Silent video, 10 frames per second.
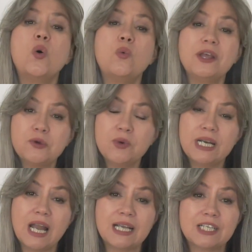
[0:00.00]
Whether we
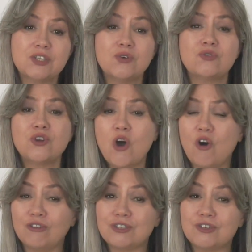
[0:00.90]
like it or
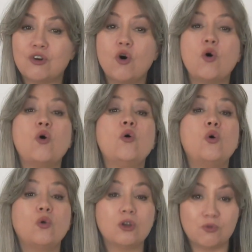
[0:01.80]
not,
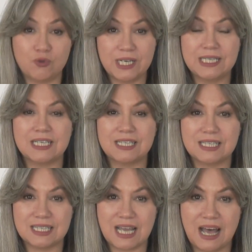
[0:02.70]
all readers
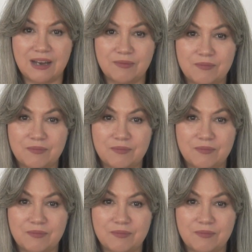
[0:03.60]
scan.